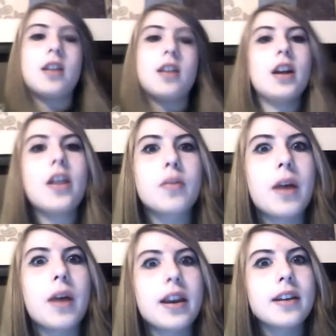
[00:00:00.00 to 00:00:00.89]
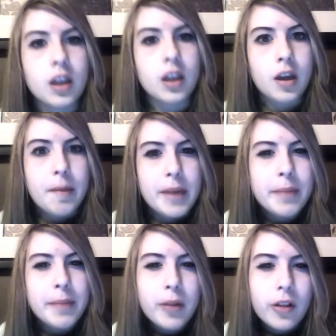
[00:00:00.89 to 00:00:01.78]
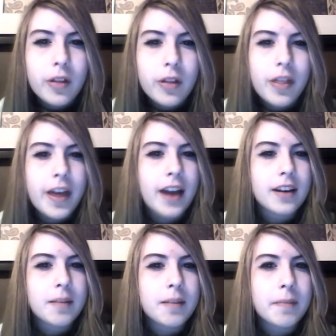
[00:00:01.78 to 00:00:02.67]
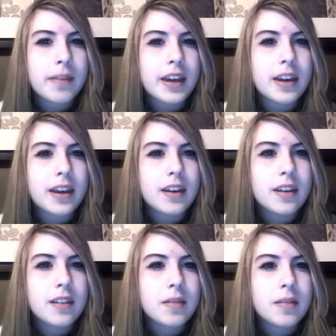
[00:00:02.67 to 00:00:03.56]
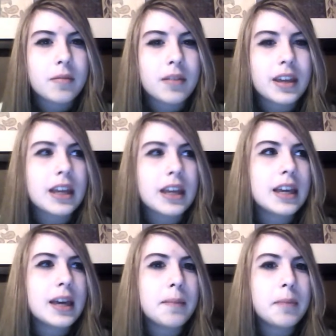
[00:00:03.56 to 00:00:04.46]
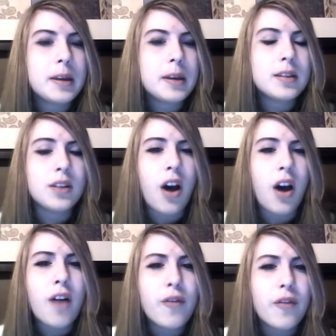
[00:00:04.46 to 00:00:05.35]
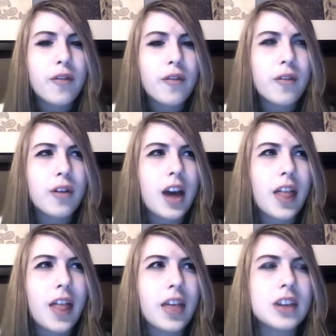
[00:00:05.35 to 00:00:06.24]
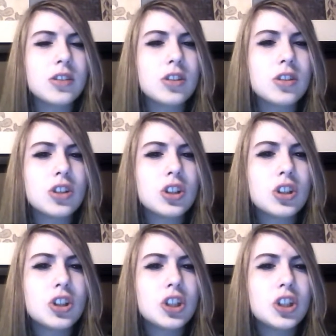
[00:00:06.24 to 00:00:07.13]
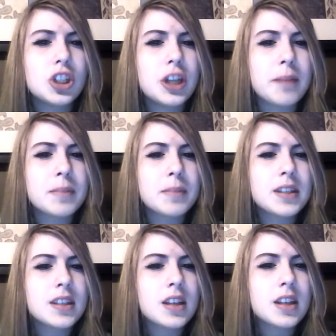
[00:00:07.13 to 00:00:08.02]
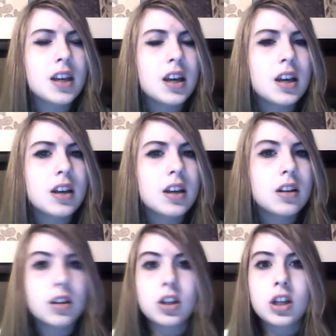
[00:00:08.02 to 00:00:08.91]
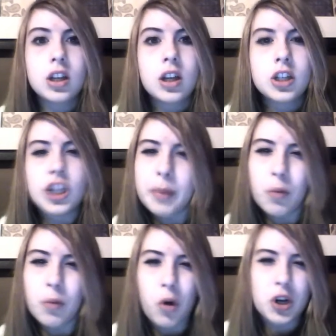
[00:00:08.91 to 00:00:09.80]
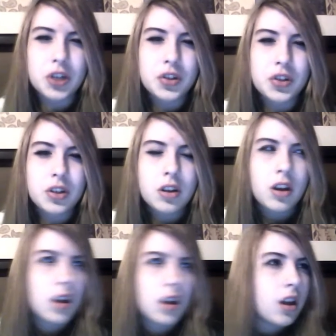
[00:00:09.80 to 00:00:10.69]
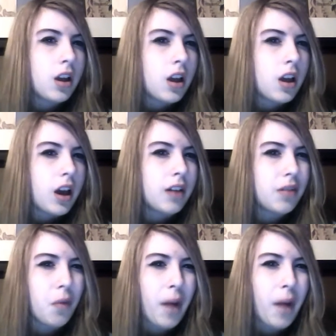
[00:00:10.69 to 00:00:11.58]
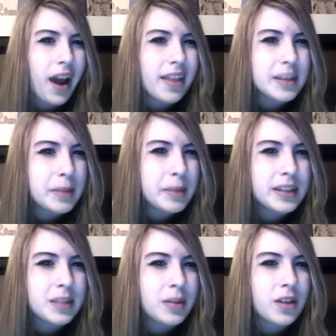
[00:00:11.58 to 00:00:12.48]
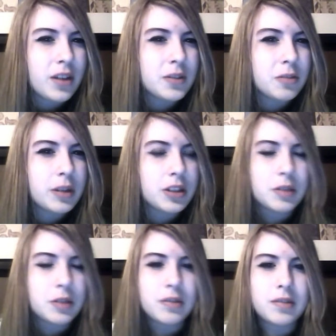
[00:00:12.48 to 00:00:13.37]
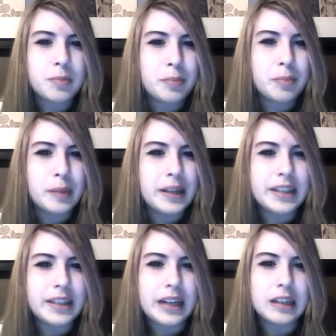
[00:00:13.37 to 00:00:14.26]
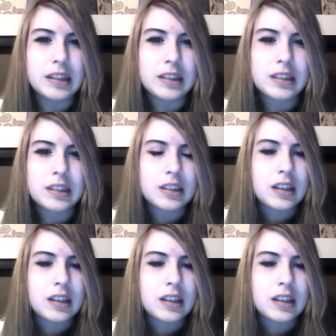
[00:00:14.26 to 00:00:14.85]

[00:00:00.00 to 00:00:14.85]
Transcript: Another one. People that like get pissed off at like ships. Shipping wars. I don't know why this pisses me off so much, but it does.